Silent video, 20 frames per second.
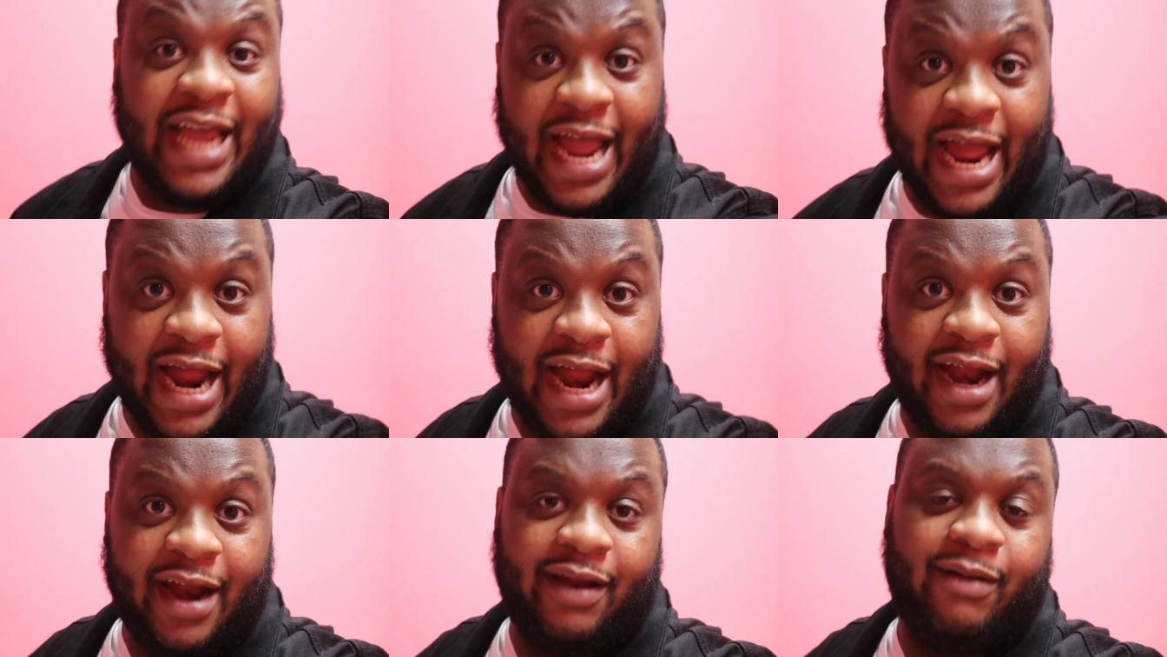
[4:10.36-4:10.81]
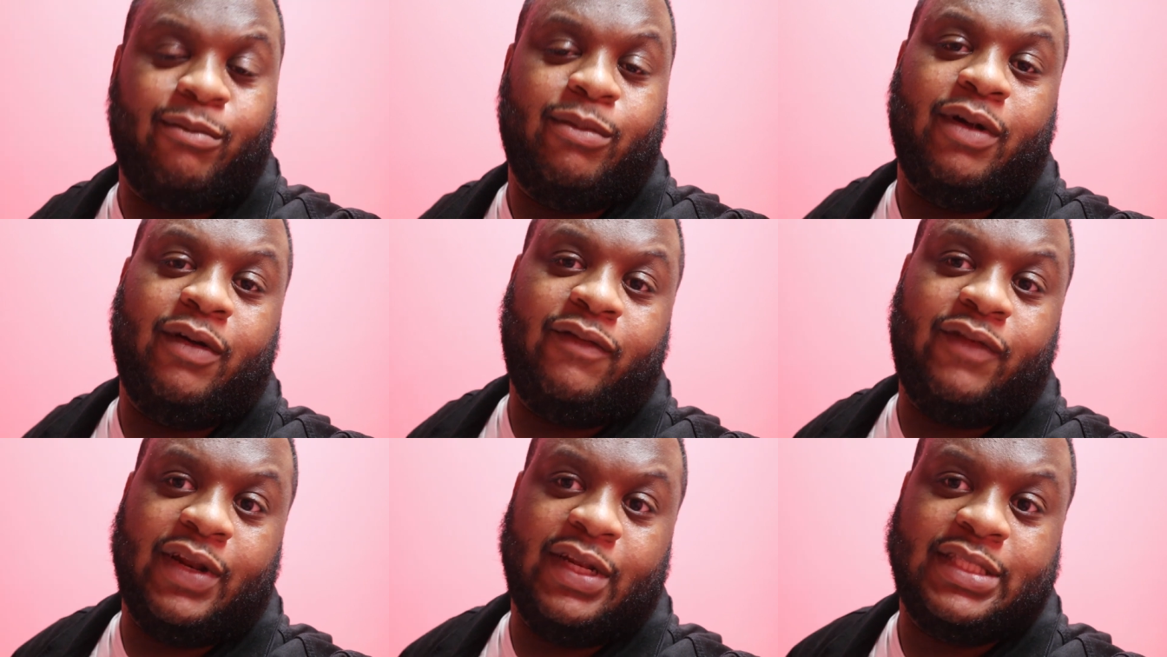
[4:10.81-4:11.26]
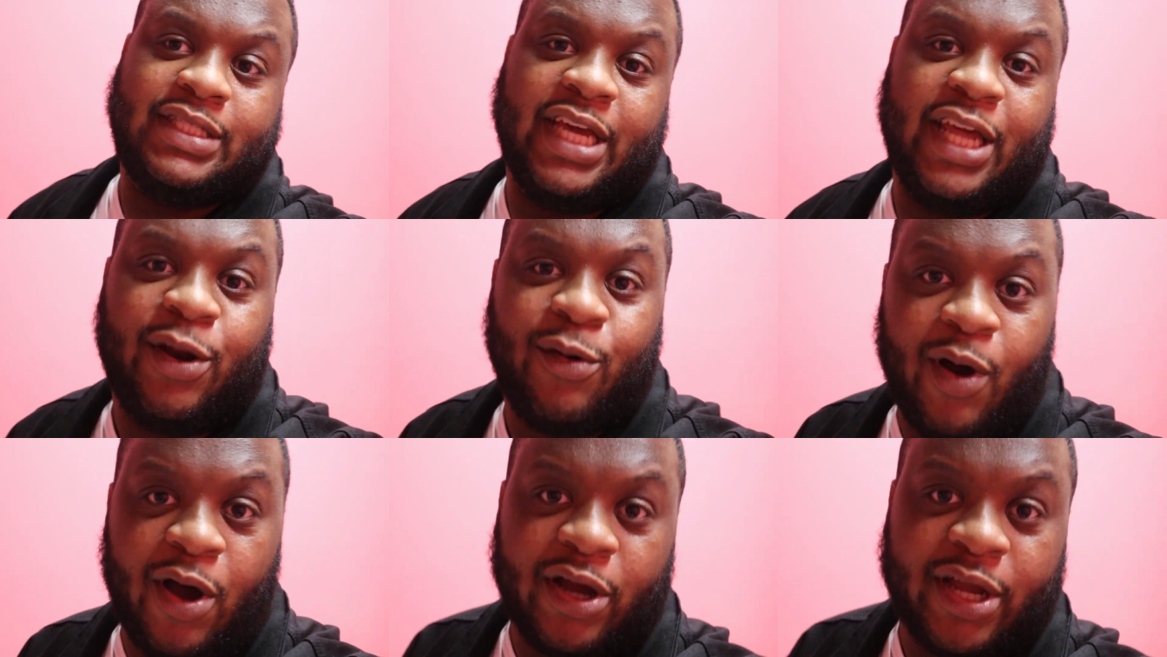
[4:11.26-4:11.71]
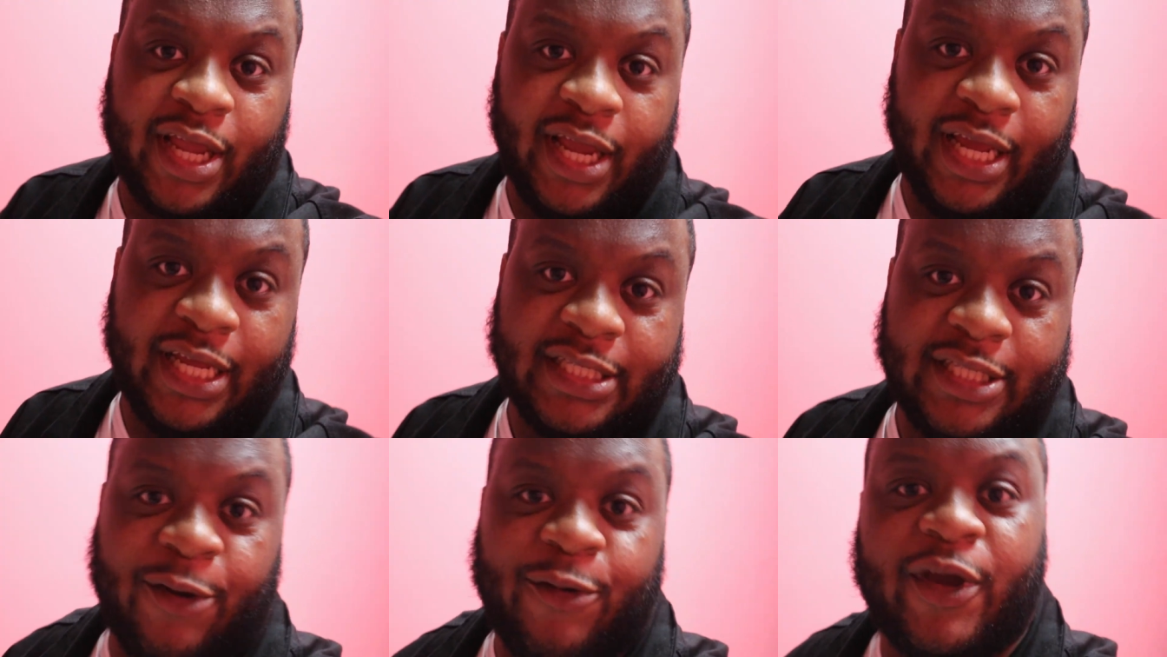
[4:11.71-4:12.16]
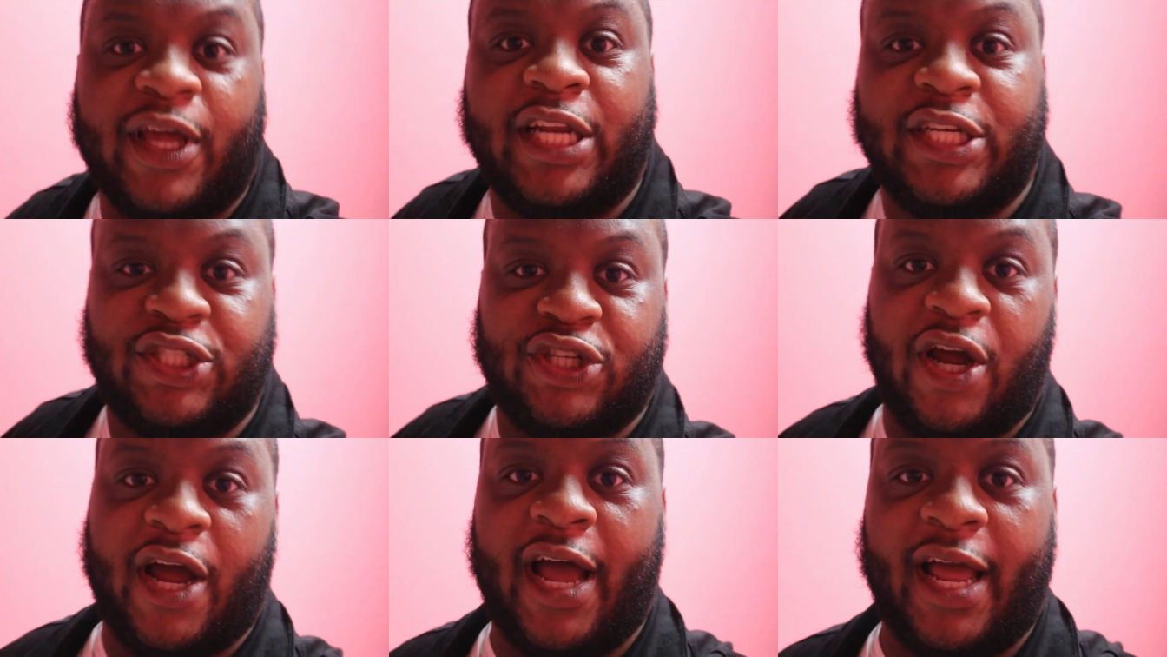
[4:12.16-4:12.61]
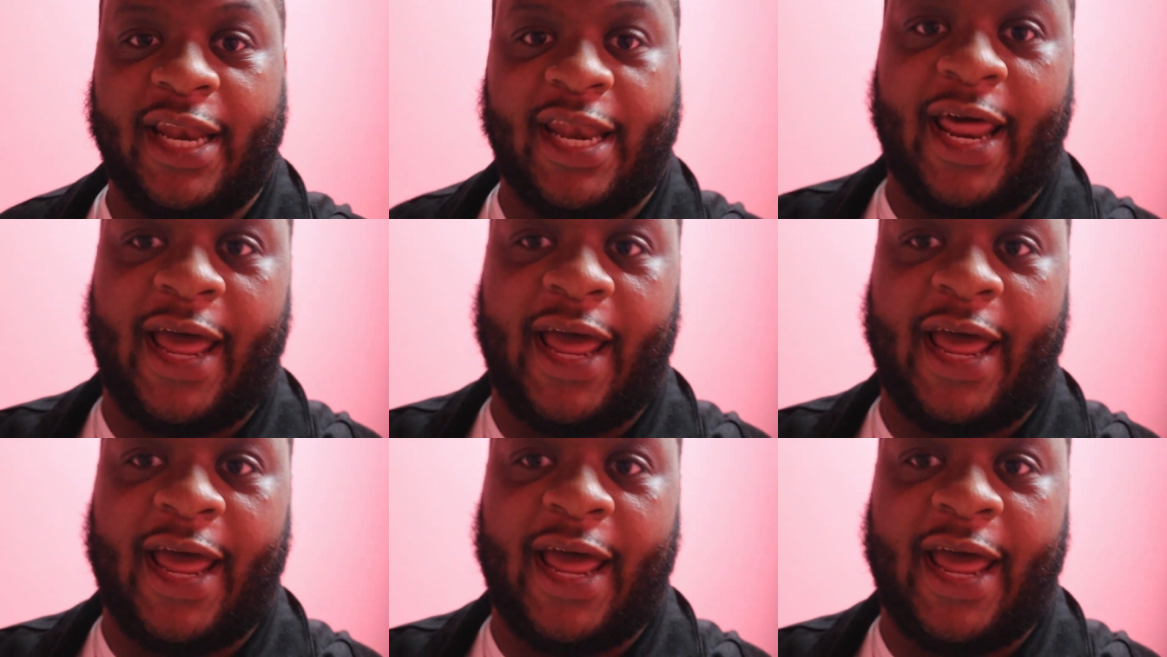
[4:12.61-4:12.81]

Tired, but I'm finna tell her to walk in so we can enjoy our